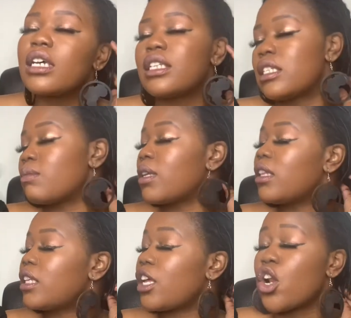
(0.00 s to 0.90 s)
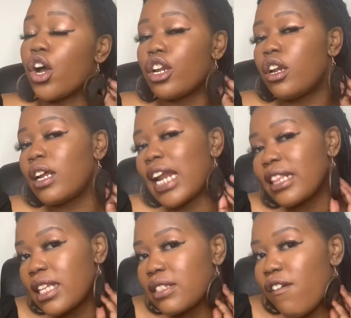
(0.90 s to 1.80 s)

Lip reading: This is what they're not gonna look like this